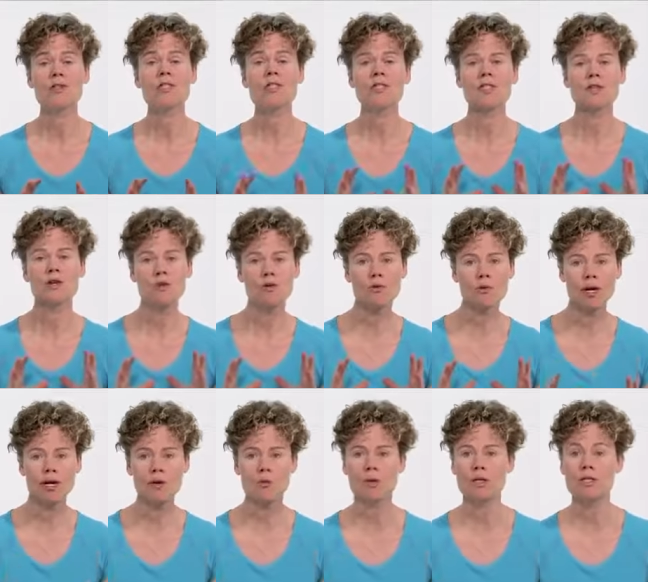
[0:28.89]
So this is a
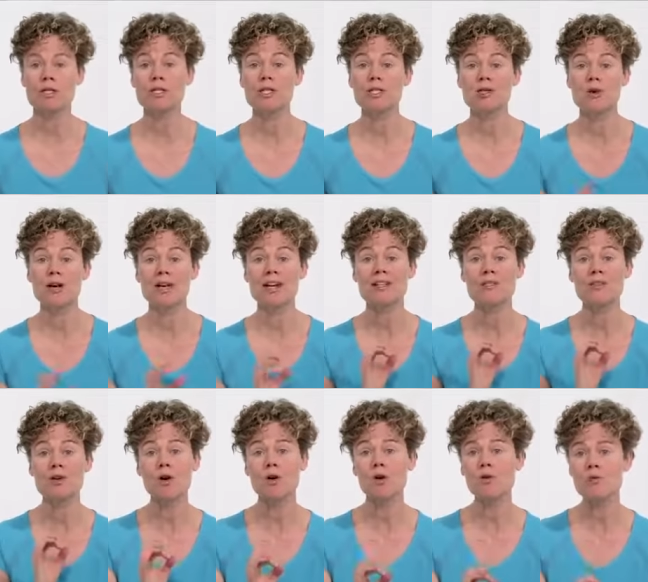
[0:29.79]
great one to do. And
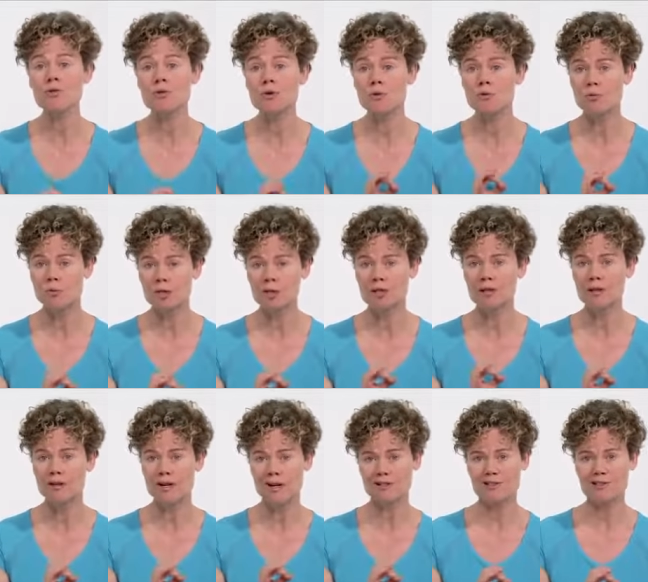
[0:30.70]
it's also a really
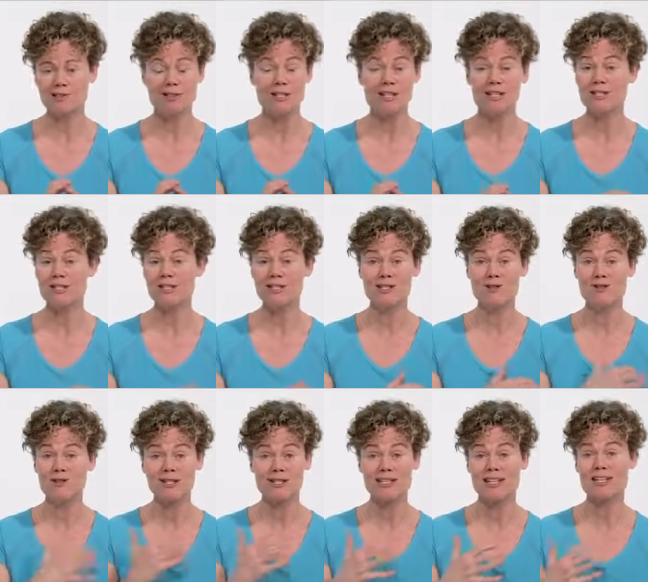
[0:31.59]
good exercise to
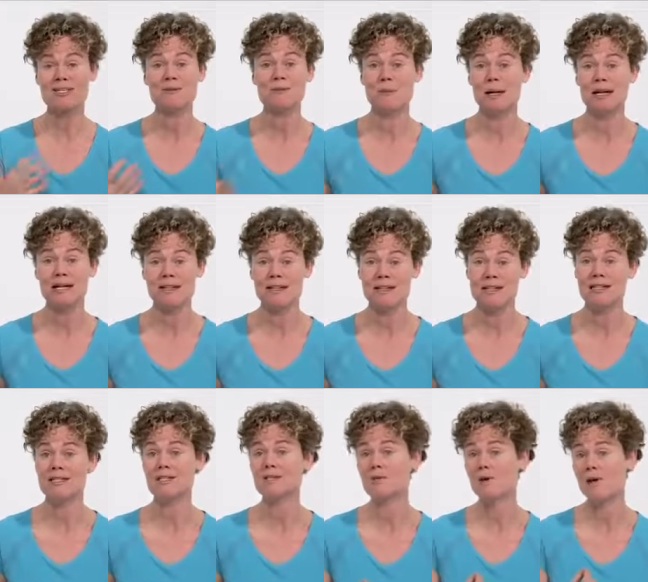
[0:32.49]
do just as
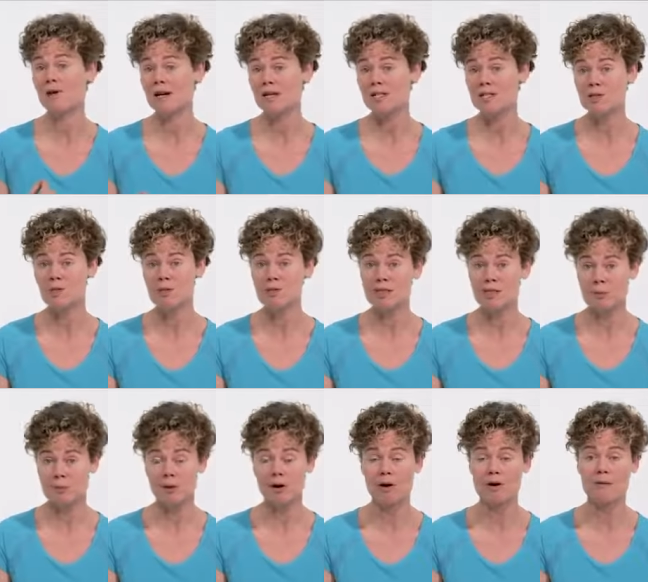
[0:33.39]
maintenance. So I do it as
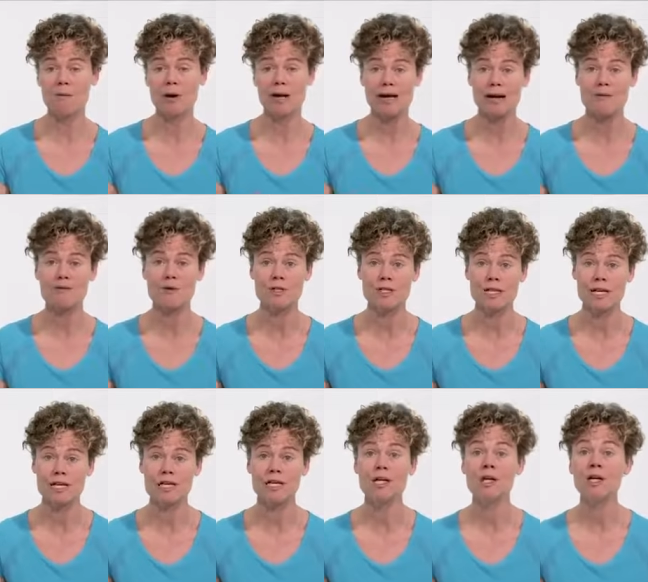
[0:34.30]
a part of my
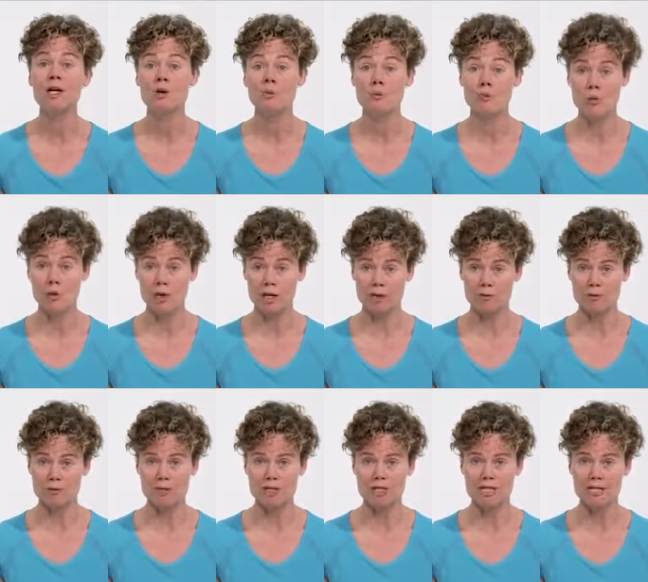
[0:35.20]
everyday morning
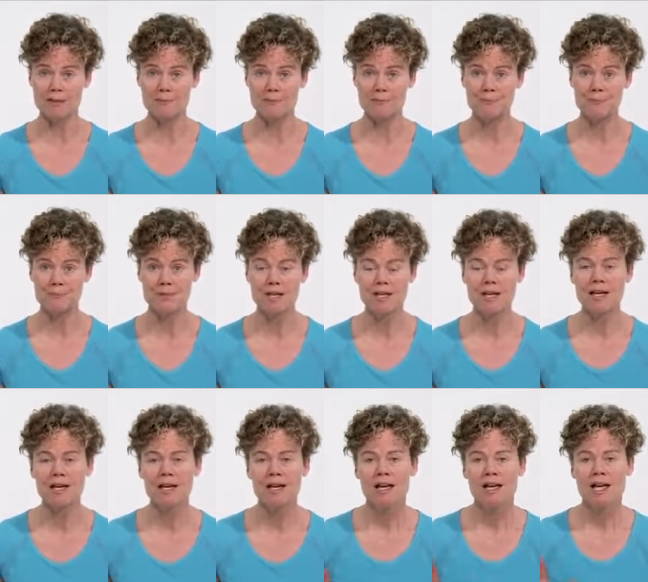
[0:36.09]
routine.
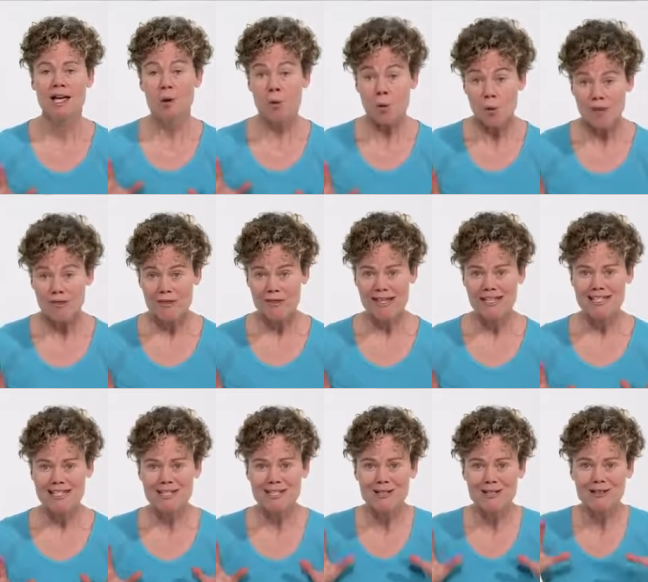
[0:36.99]
With
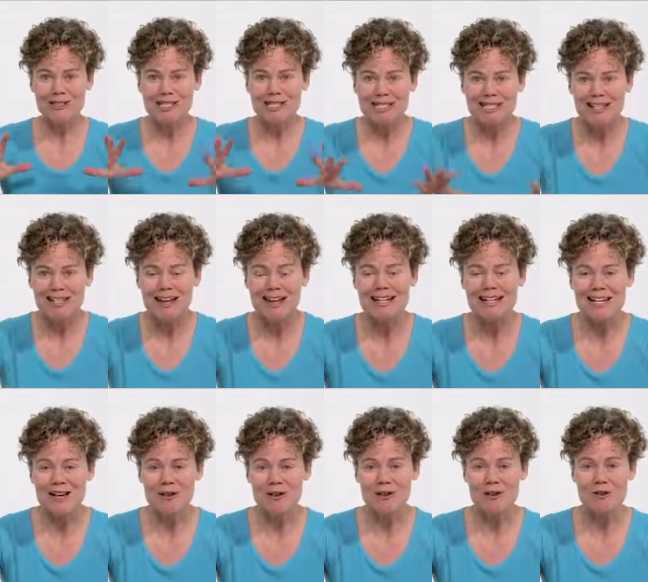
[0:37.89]
this, you need to lie
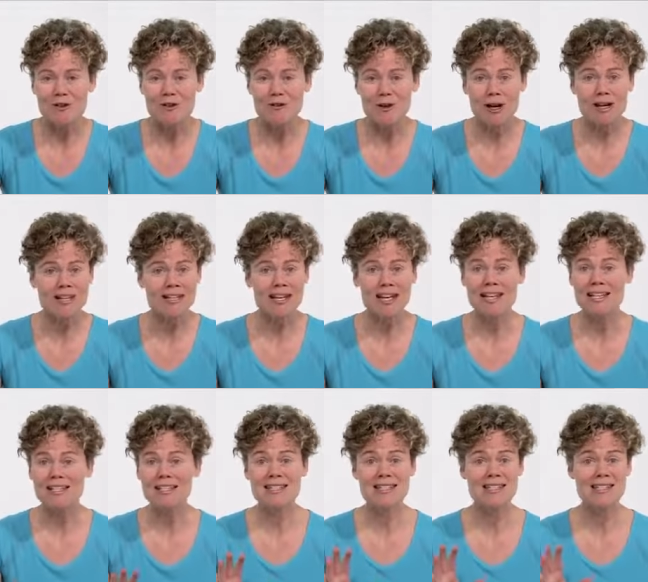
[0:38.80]
down on your front, and
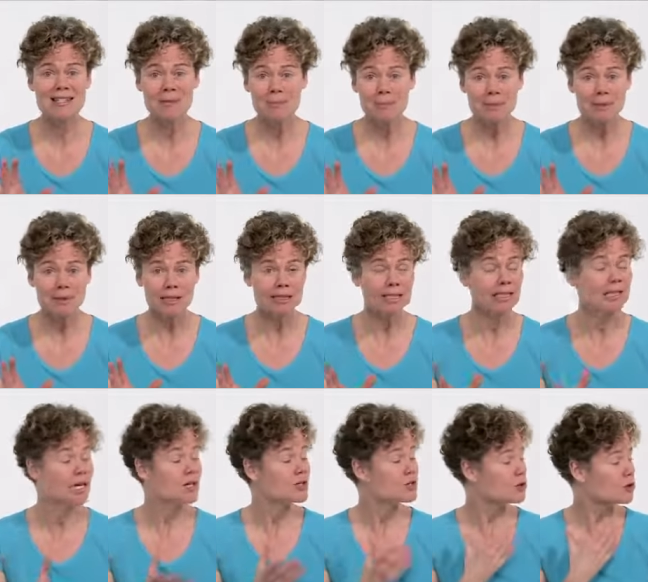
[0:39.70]
it's
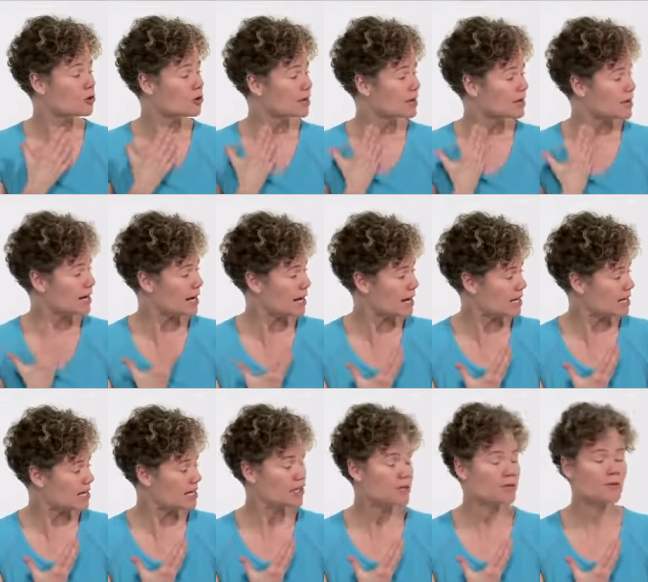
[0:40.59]
simply turning the
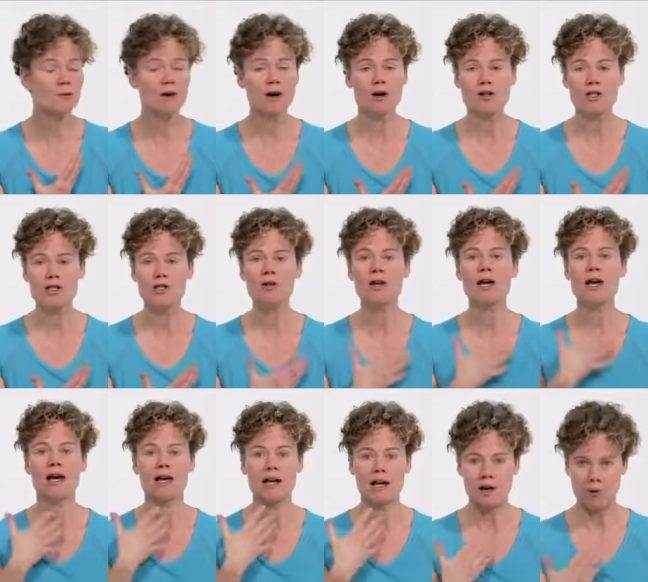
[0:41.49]
head as far as you
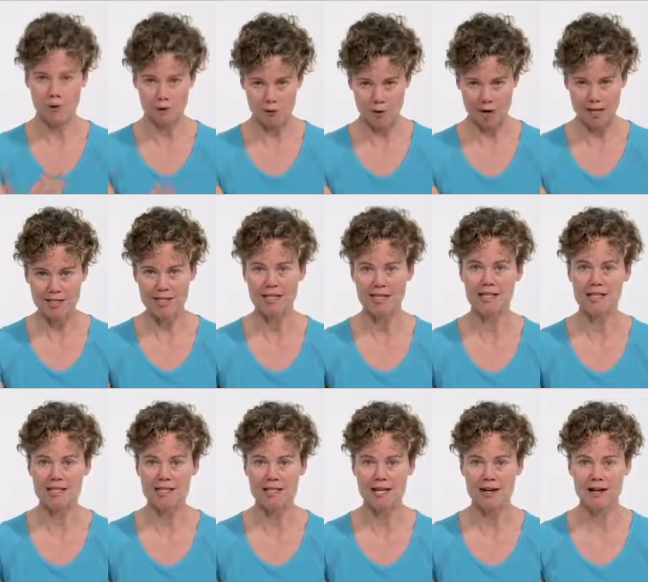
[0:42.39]
can, resting
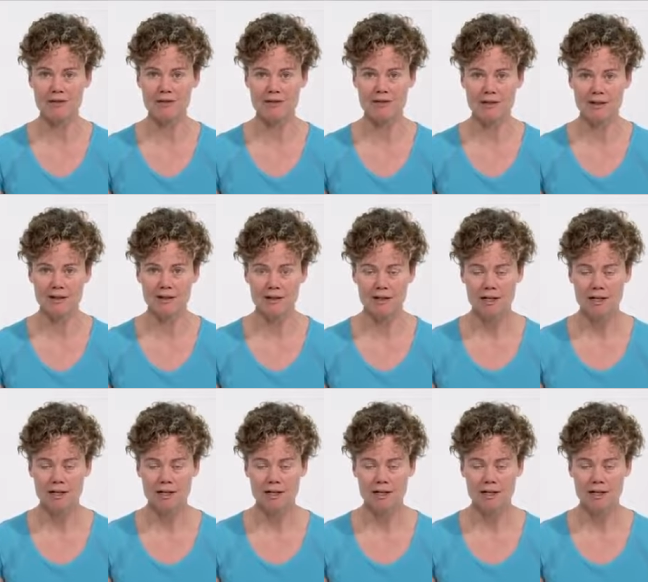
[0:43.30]
it down.